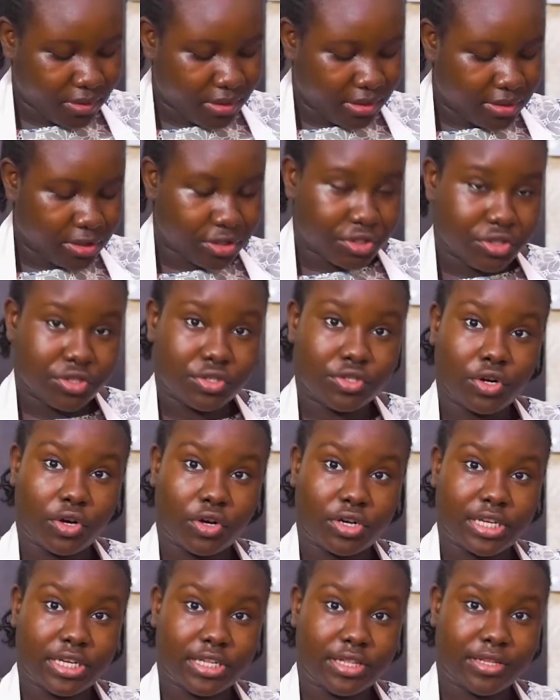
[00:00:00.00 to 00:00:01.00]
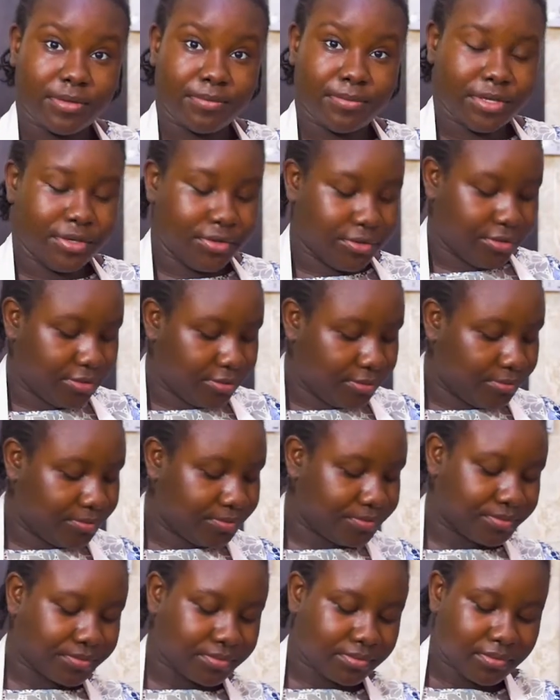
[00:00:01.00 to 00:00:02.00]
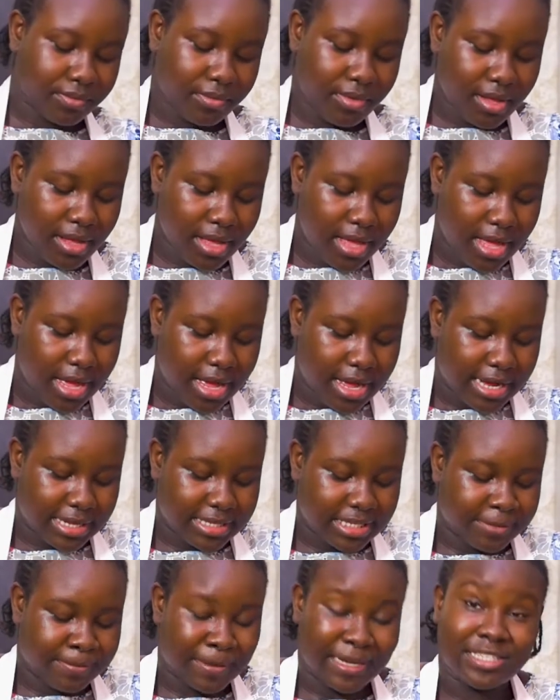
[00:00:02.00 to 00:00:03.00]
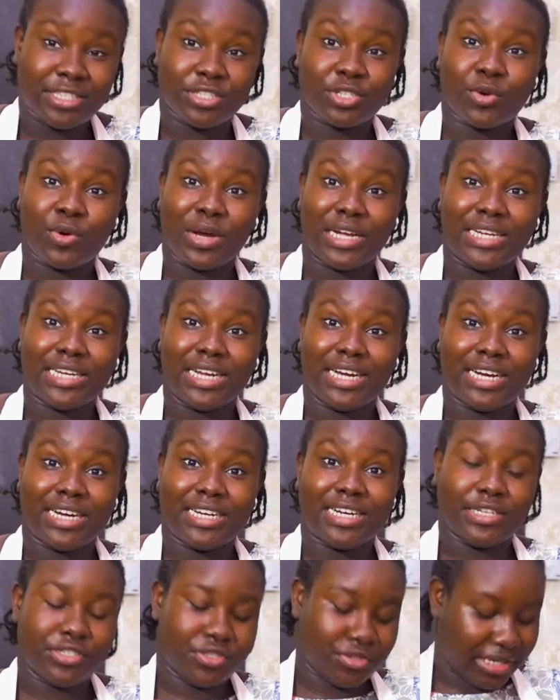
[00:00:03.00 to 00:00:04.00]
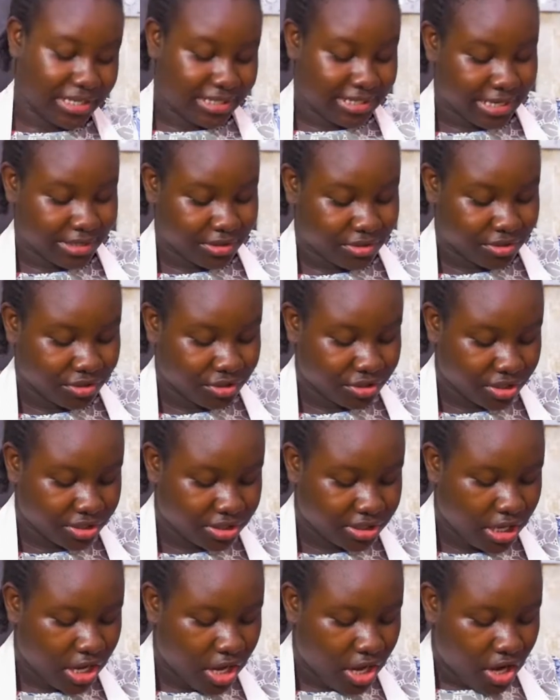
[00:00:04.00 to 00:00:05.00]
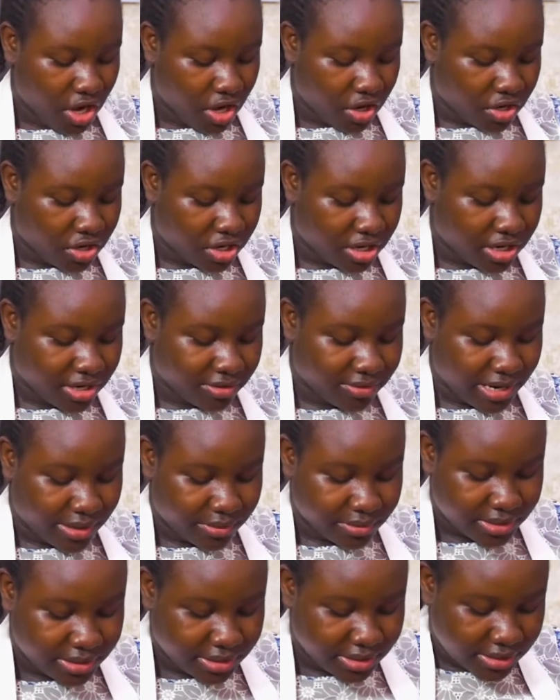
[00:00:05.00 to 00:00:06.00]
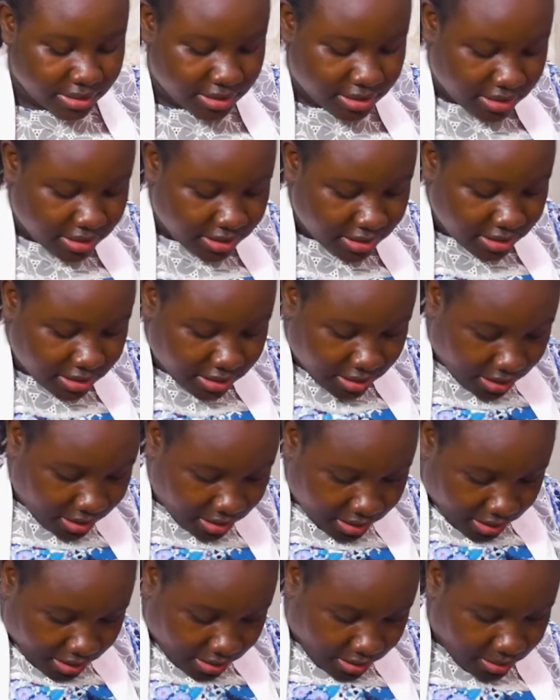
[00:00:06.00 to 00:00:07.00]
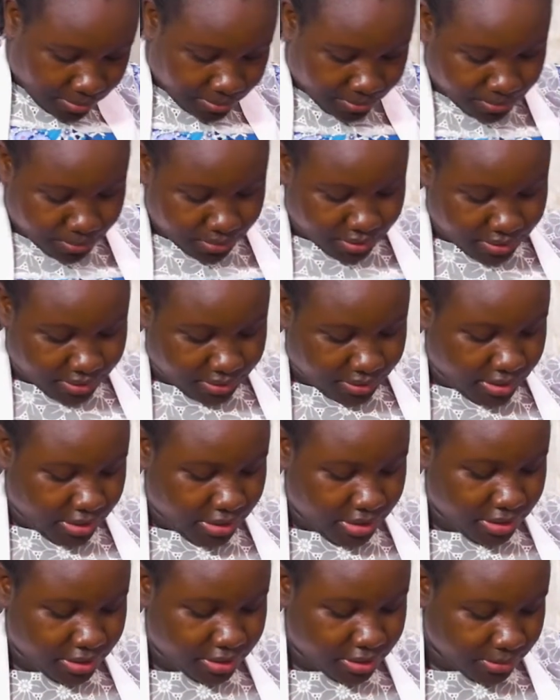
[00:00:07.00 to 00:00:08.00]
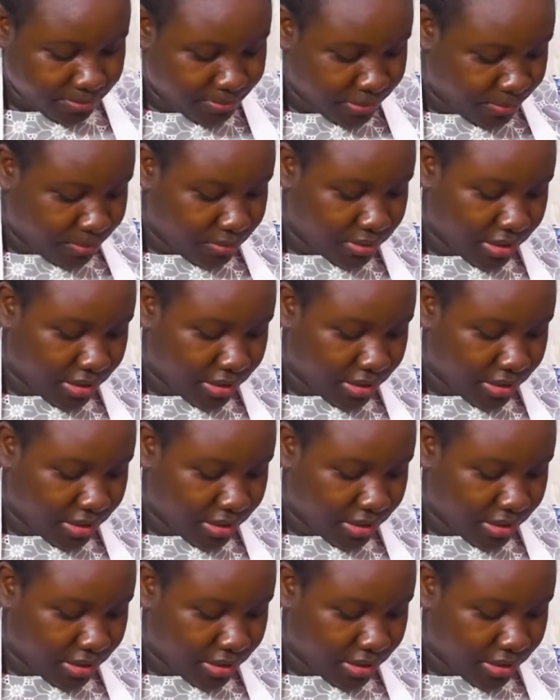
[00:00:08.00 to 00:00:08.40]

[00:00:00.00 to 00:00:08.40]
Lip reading: the stalk in the middle, and this part is quite hard, and so I tend to just cut around it, but some people